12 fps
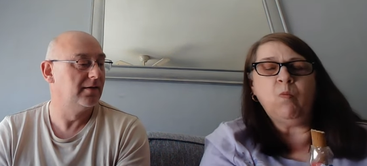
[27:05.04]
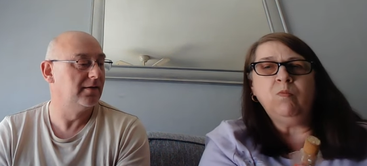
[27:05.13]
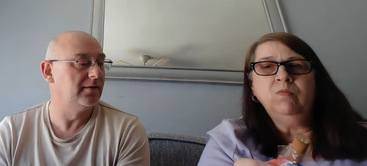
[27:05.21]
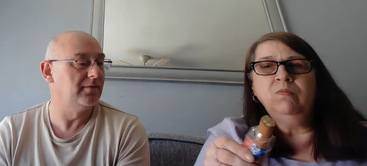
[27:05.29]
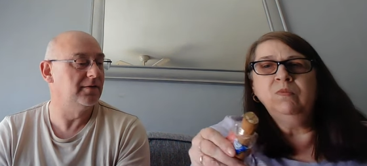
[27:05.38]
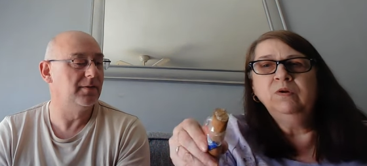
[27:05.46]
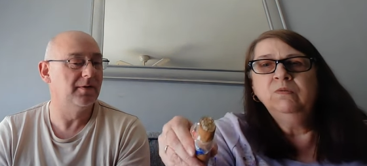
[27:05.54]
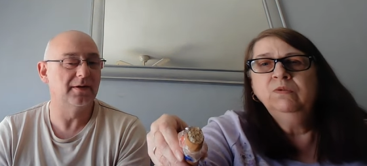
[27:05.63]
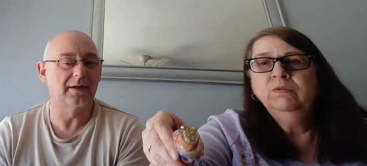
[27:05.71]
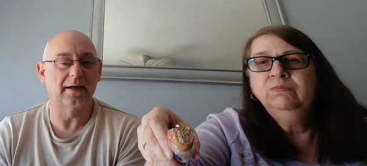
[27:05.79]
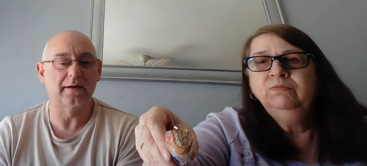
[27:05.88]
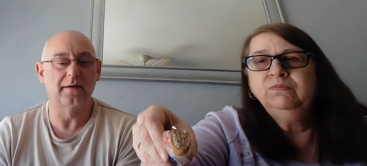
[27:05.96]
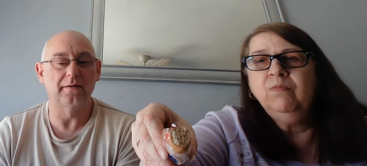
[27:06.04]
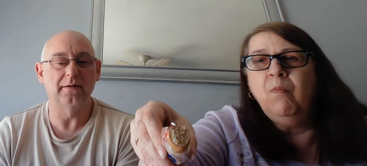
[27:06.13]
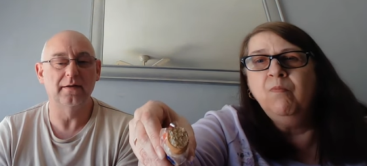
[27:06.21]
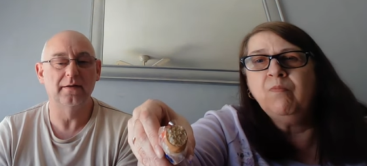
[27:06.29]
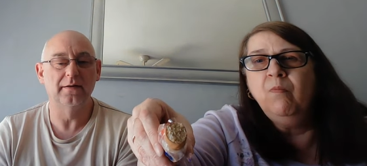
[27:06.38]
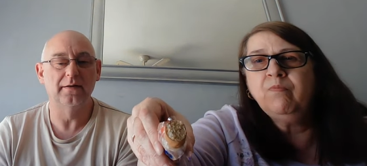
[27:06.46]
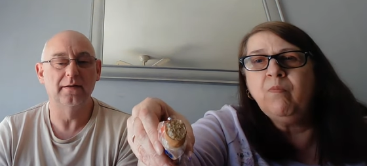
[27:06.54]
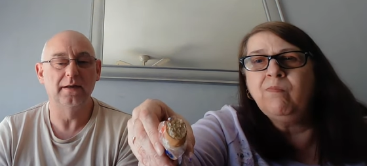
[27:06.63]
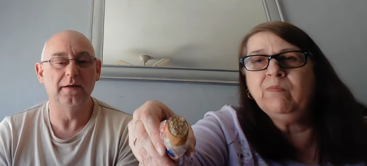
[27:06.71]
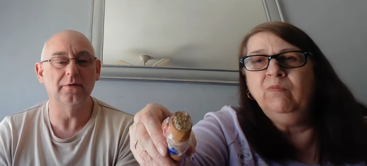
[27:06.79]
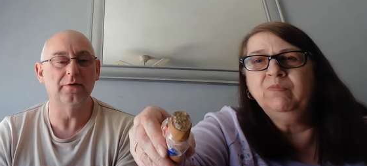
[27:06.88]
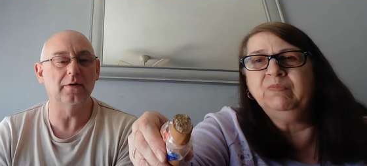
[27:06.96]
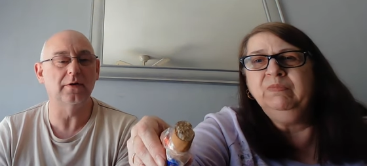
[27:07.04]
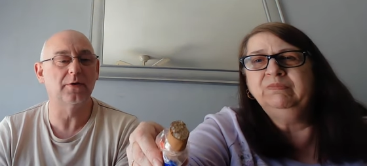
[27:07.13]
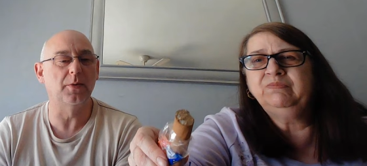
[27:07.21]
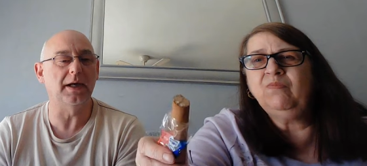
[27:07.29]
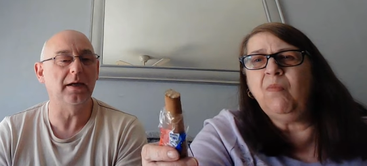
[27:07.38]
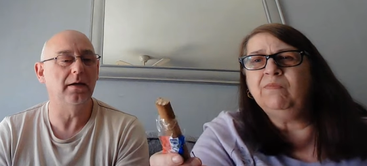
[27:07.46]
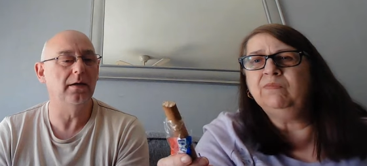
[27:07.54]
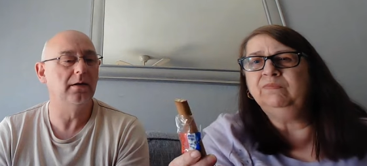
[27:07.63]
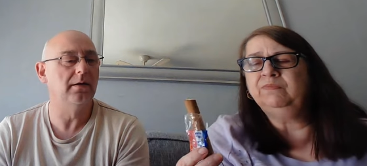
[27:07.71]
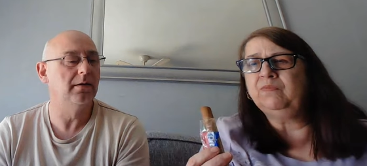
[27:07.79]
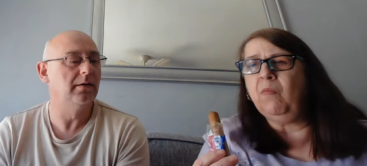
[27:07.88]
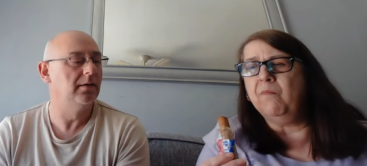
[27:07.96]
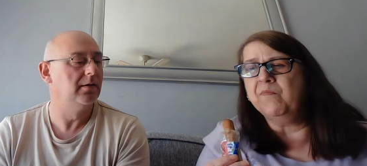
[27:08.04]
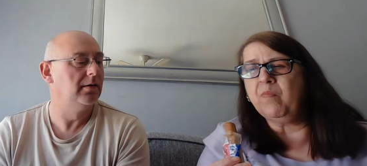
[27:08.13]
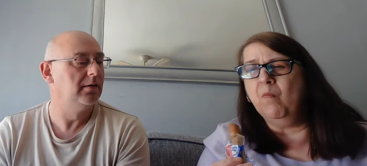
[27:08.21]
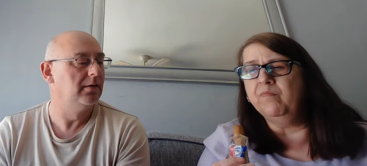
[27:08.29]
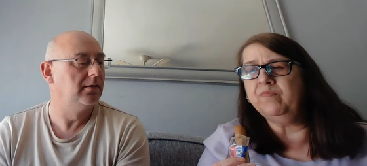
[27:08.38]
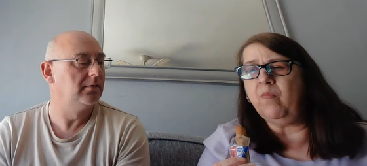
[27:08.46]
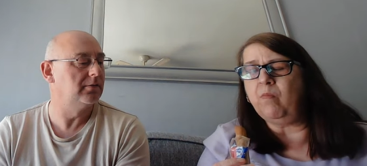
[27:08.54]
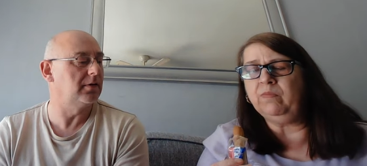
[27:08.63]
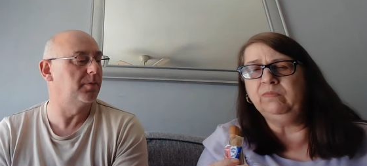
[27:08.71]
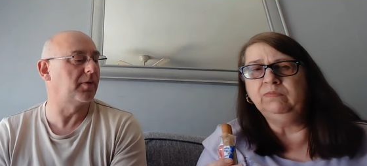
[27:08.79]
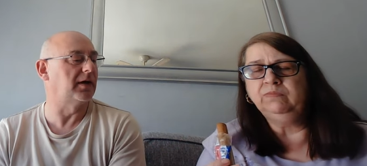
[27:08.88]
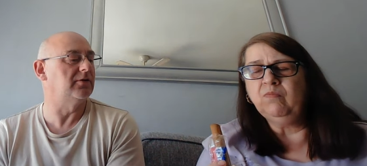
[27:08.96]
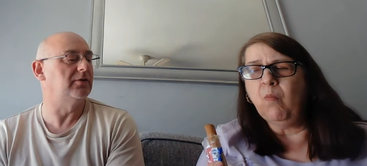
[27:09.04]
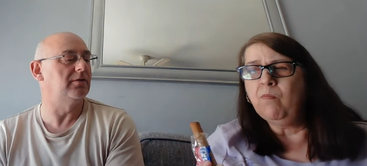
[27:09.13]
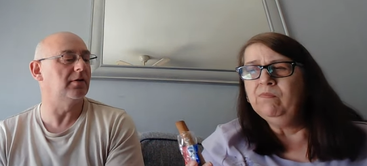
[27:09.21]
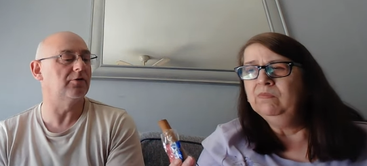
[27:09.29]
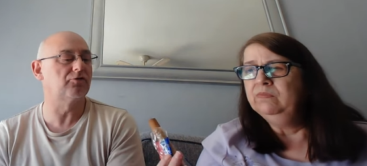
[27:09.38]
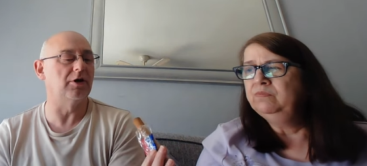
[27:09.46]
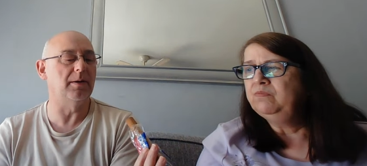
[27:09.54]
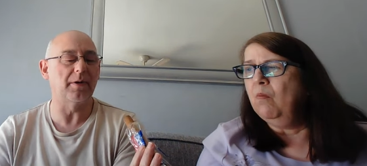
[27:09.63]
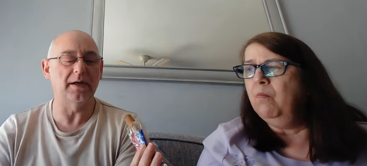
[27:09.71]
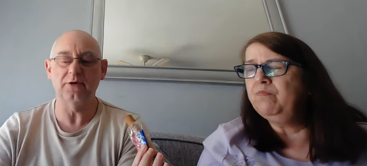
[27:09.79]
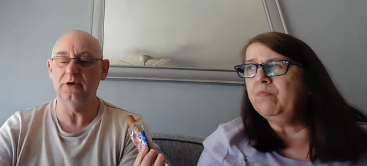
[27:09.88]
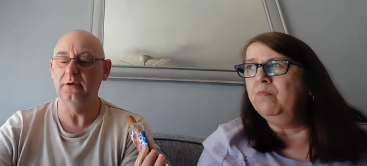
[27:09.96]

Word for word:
Speaker 1: Oh, you heard that clunk. looks like a twig. looks like a branch. looks like a tree branch.